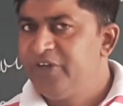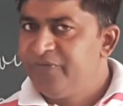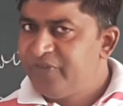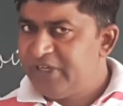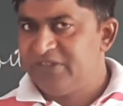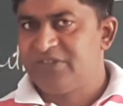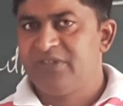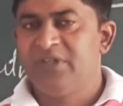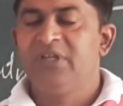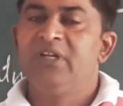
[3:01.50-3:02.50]

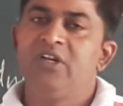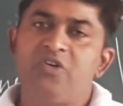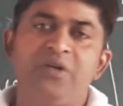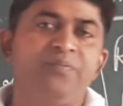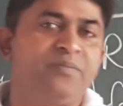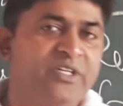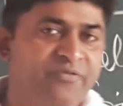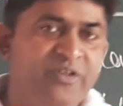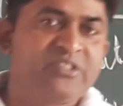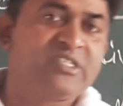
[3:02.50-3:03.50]

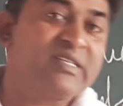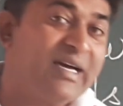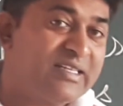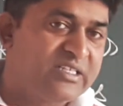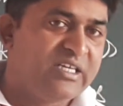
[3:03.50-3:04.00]
differences are